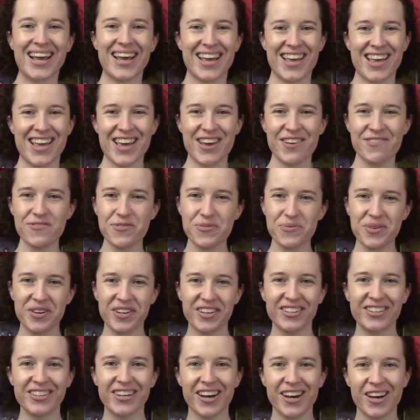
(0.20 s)
Hey
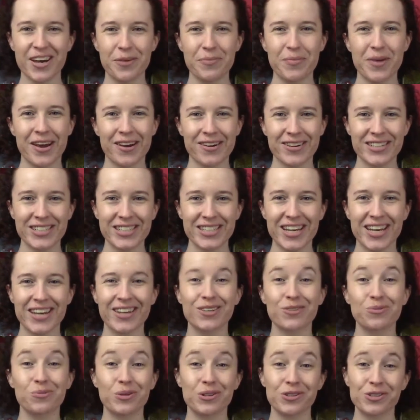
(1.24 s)
everyone, I'm Erin
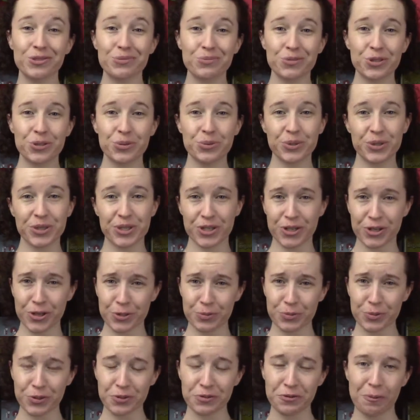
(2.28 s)
and welcome to the
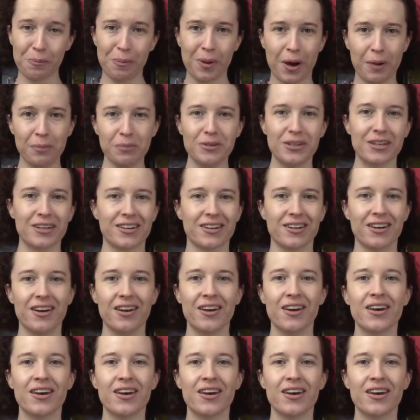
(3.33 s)
Cardboard Republic.